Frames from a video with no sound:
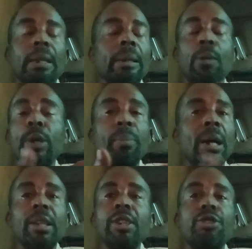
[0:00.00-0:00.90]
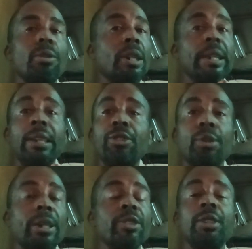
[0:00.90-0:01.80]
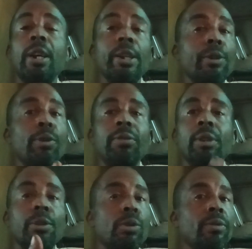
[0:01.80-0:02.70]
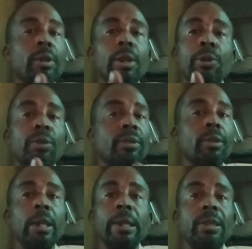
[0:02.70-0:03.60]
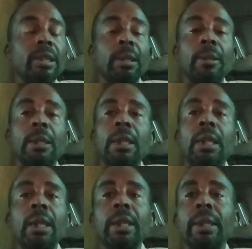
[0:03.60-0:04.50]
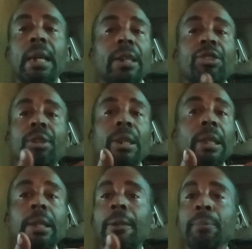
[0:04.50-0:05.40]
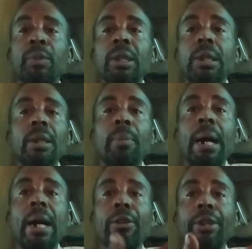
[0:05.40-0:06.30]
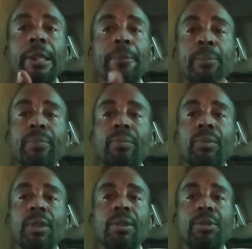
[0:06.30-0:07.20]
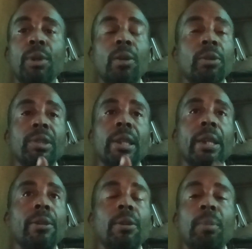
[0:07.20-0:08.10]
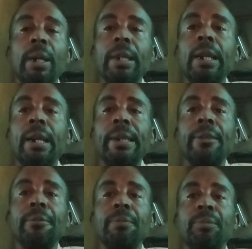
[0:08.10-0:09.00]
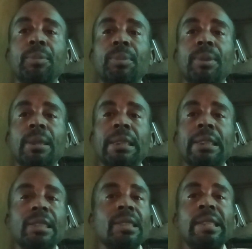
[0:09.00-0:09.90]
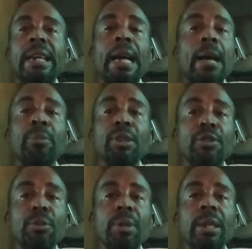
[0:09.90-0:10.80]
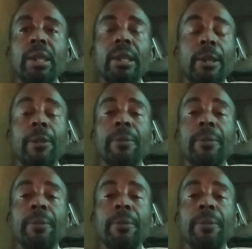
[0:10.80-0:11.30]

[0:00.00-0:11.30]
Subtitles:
I went back in the truck and I tried to start it over and over and over until it actually killed the battery. So I was like, oh my God, this is not happening to me again.